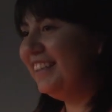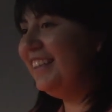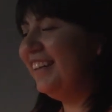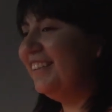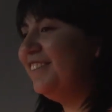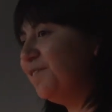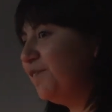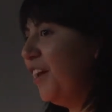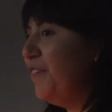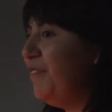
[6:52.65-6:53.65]
So
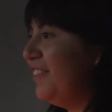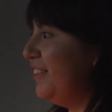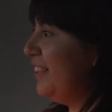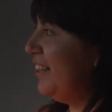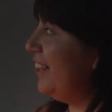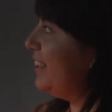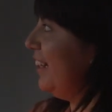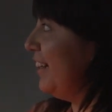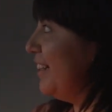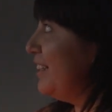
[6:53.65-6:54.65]
I'll be doing things
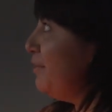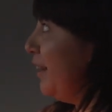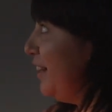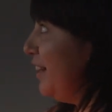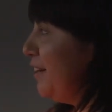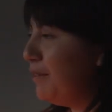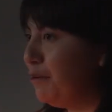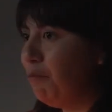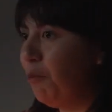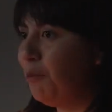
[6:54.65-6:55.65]
like this, but a little
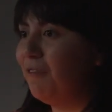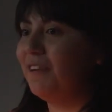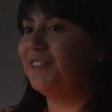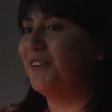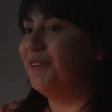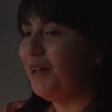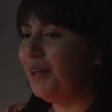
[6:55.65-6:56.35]
bit more professional.